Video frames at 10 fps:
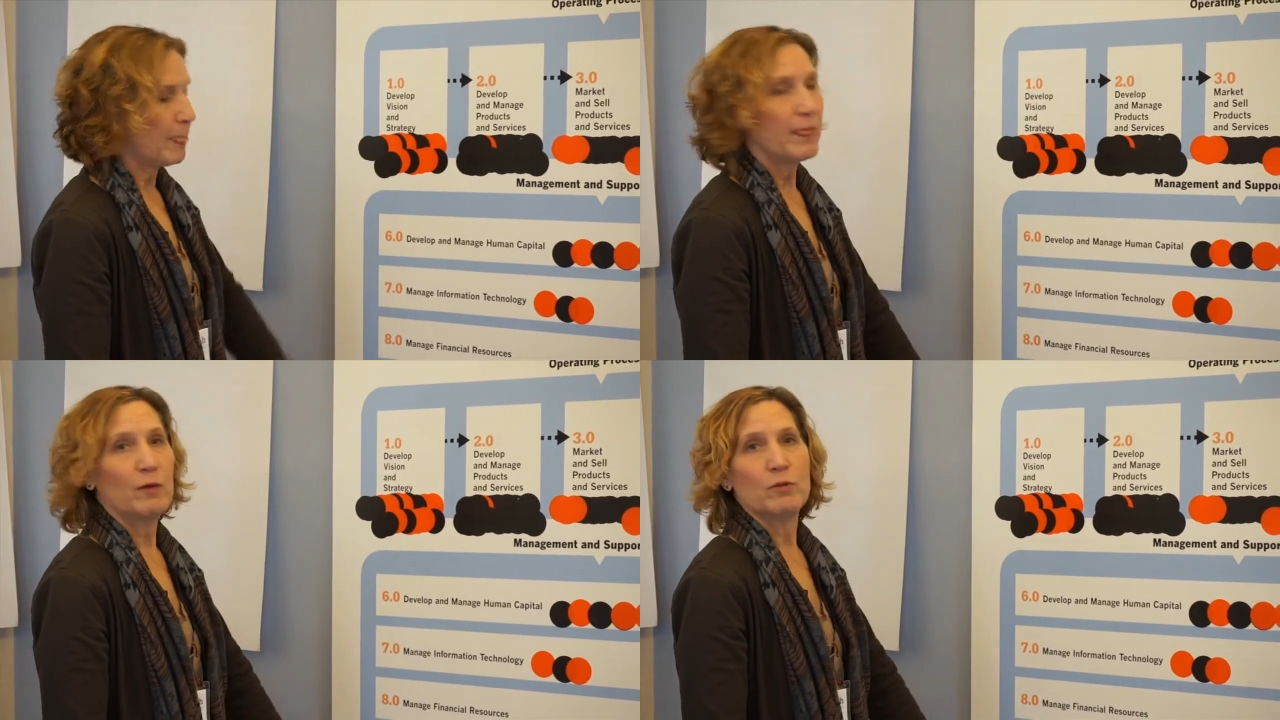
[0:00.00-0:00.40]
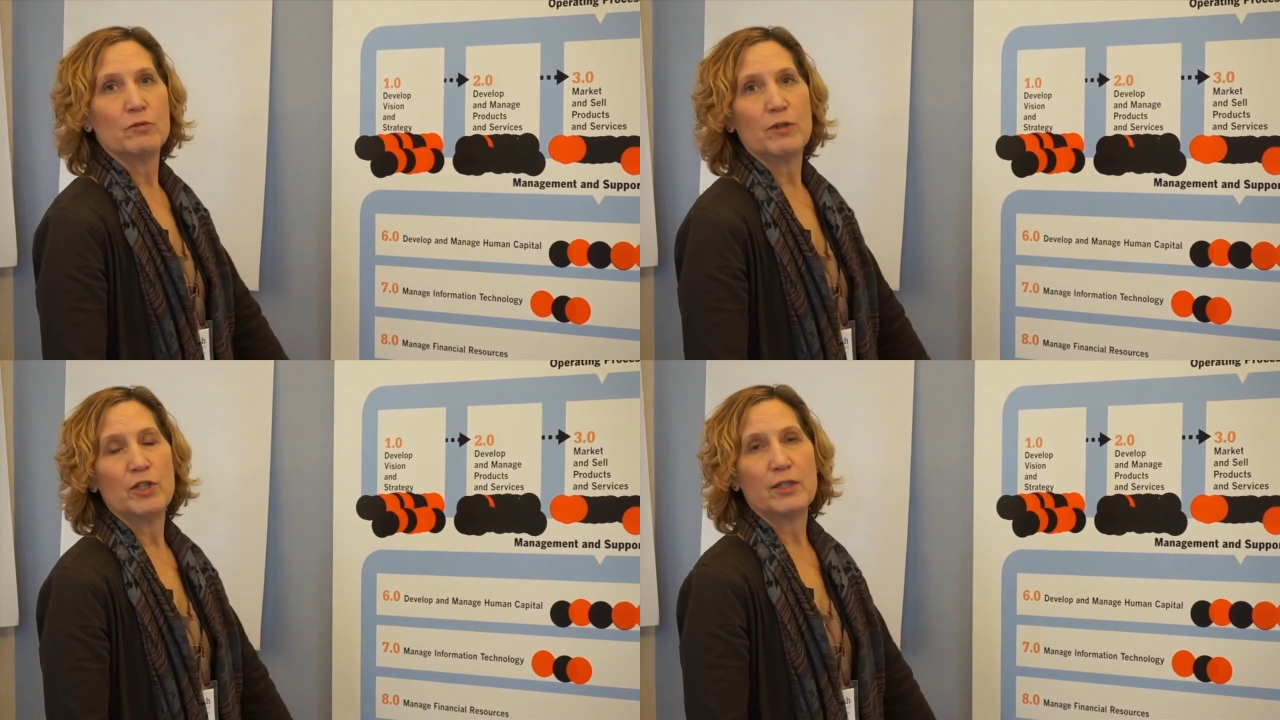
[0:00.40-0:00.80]
that
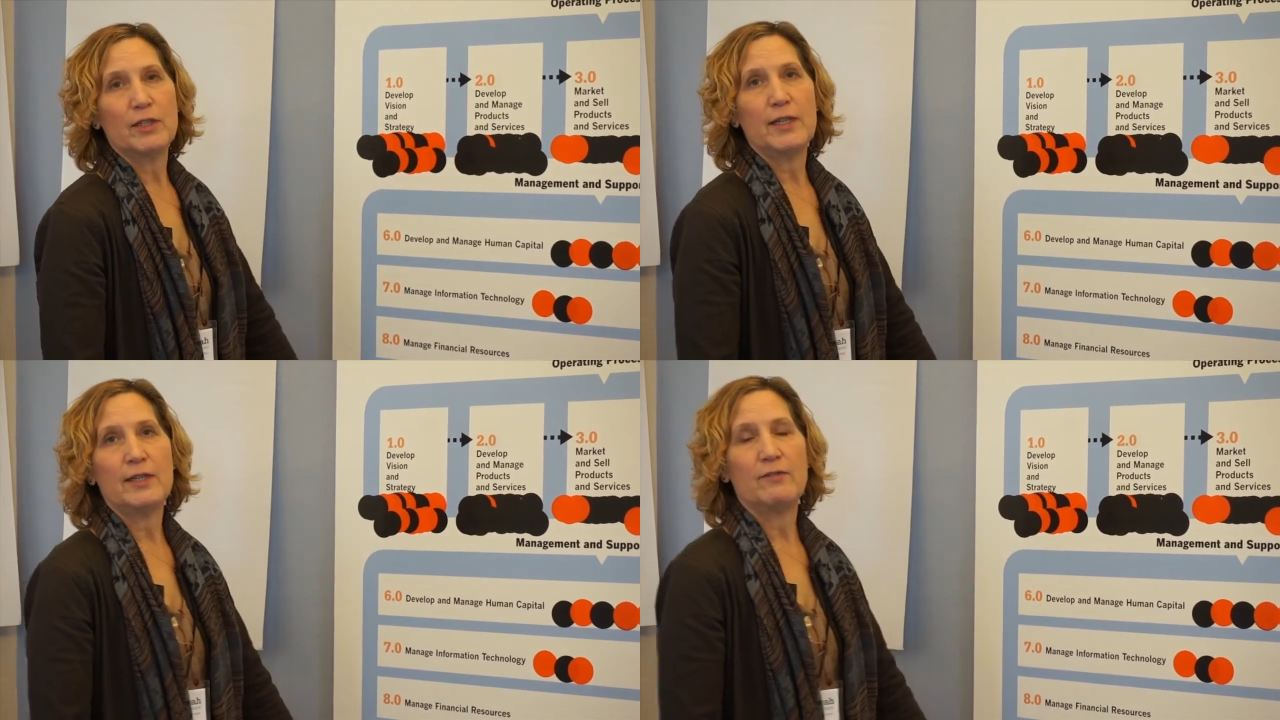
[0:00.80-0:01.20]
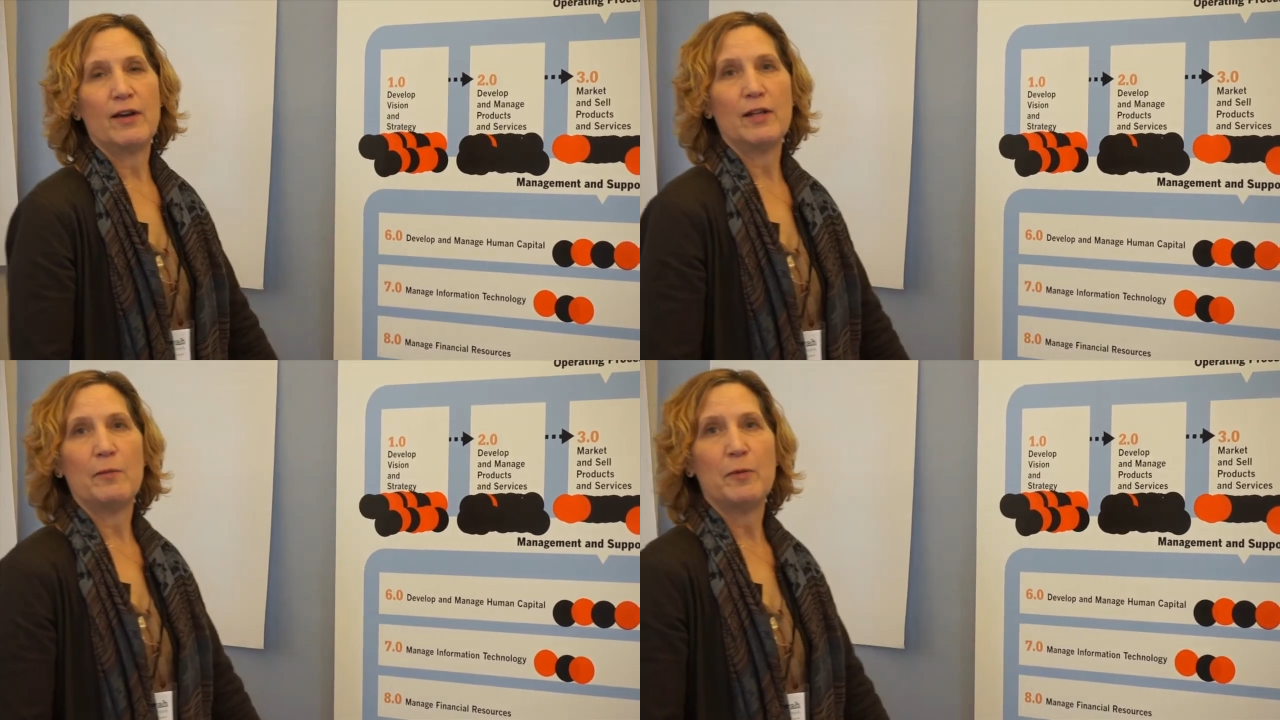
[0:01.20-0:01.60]
was originally
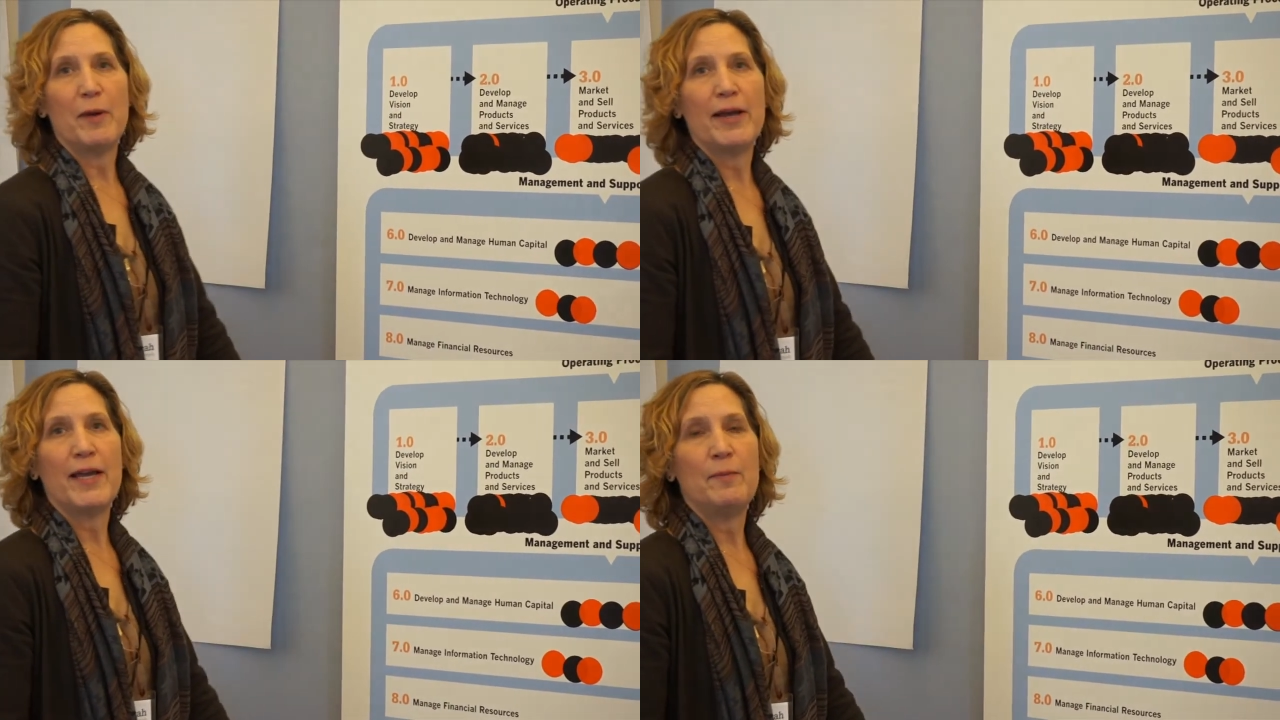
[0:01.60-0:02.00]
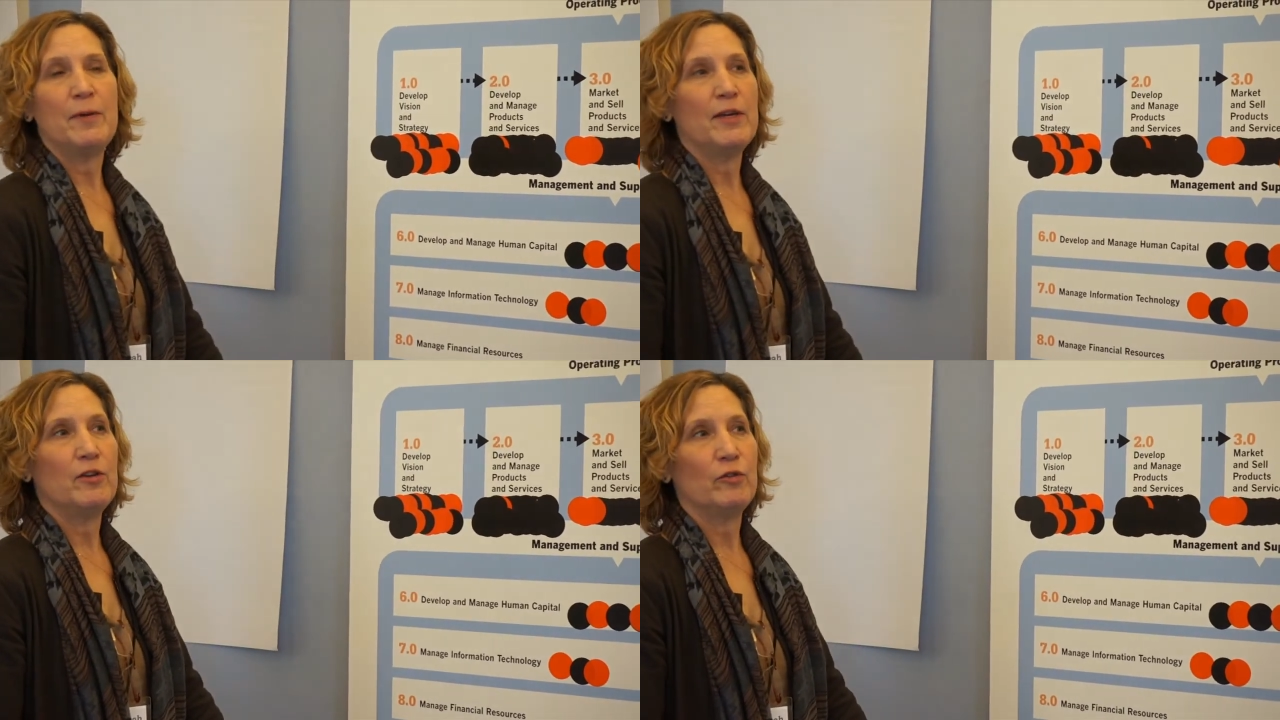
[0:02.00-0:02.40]
developed by
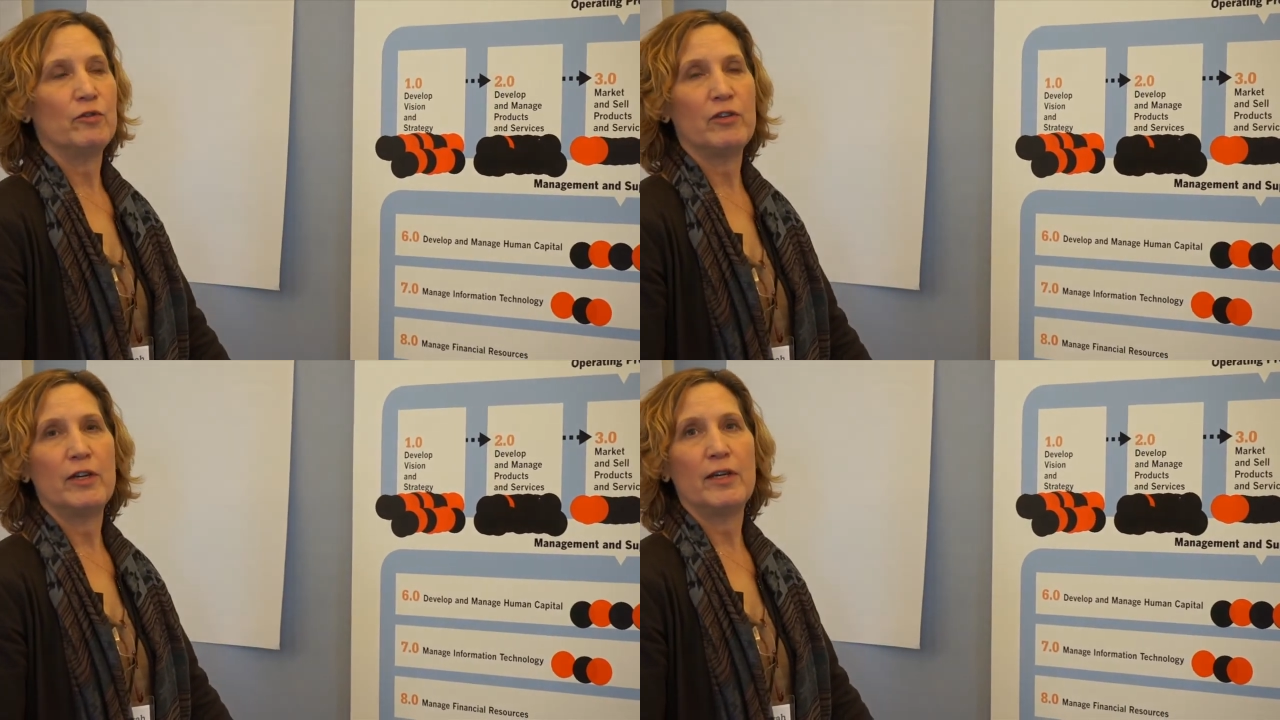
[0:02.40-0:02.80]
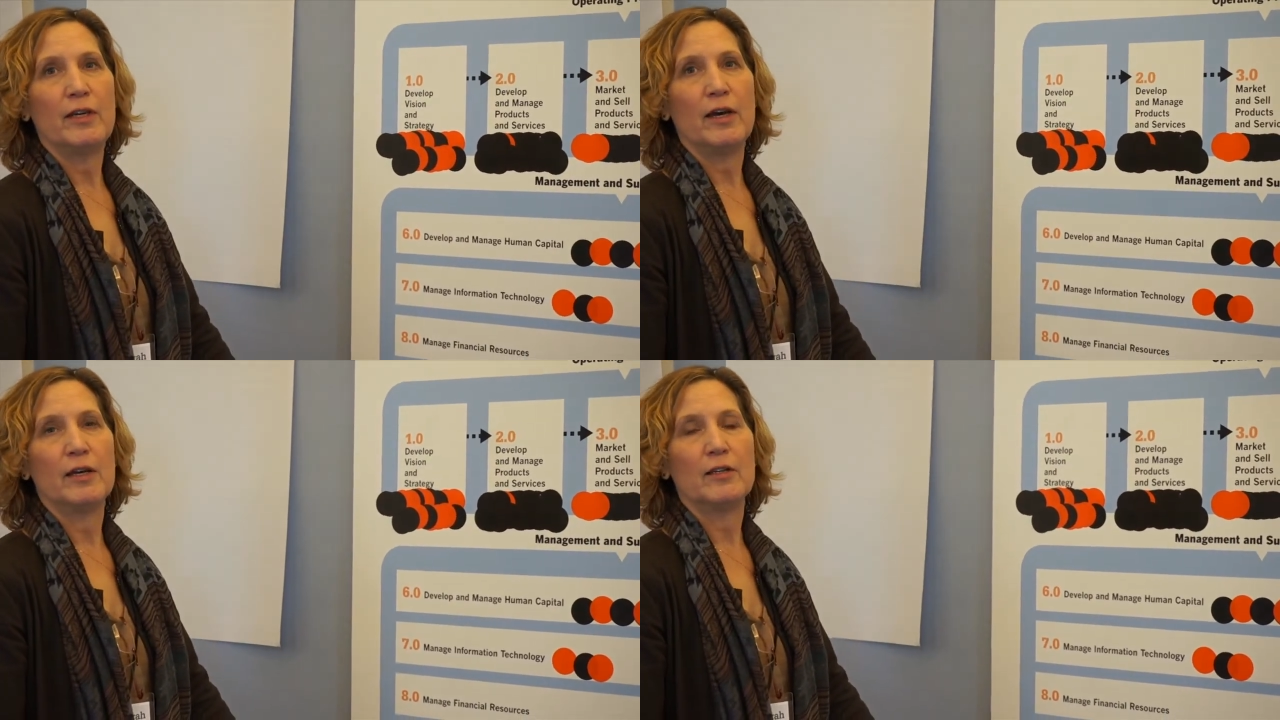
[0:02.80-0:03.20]
APQC,